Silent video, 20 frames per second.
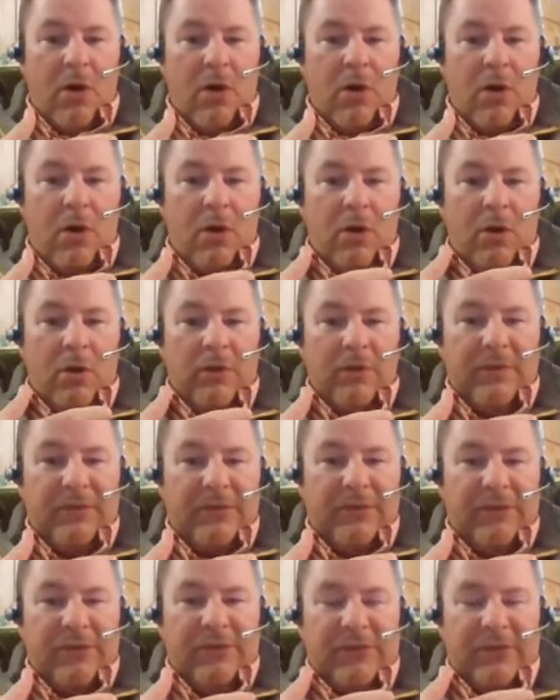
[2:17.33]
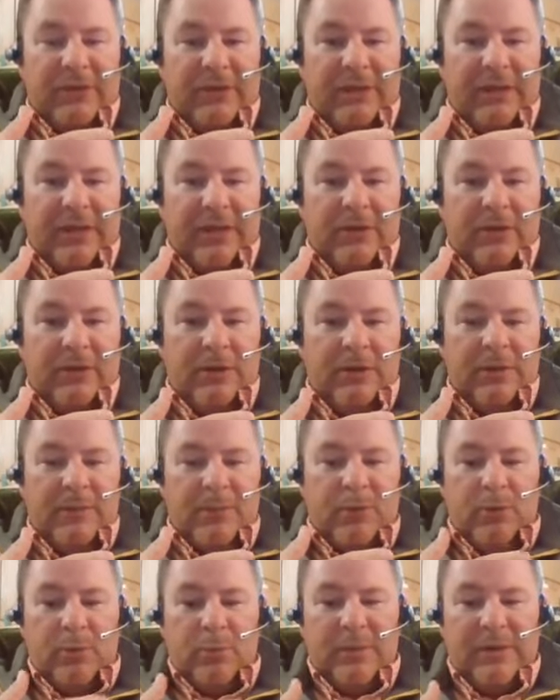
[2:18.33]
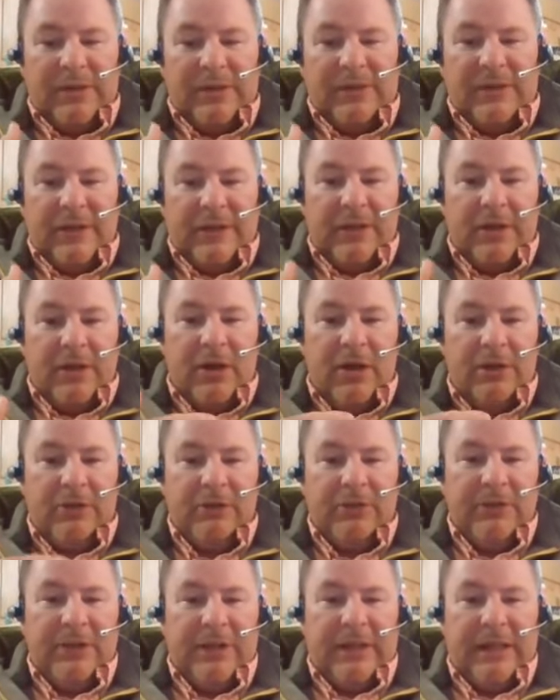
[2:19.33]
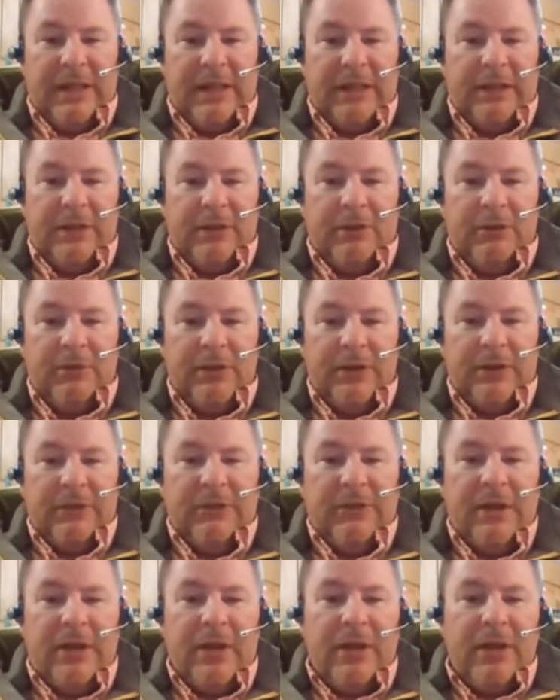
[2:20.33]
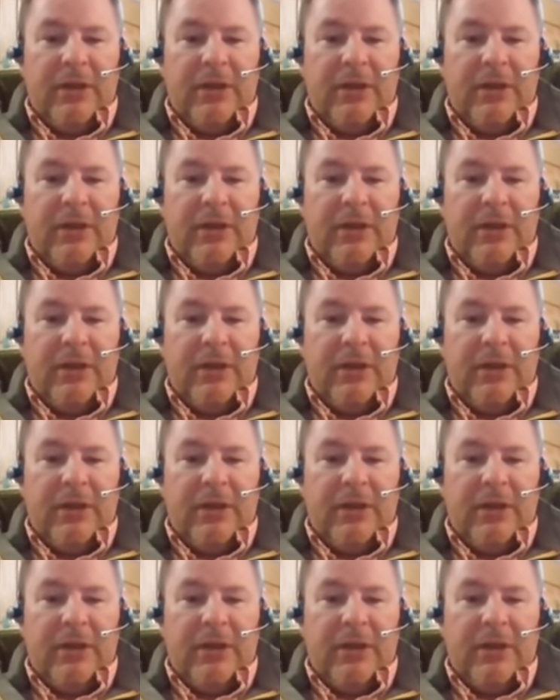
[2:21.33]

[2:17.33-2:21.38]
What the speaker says: all of the sunlight on the moon when it's at 180 degrees.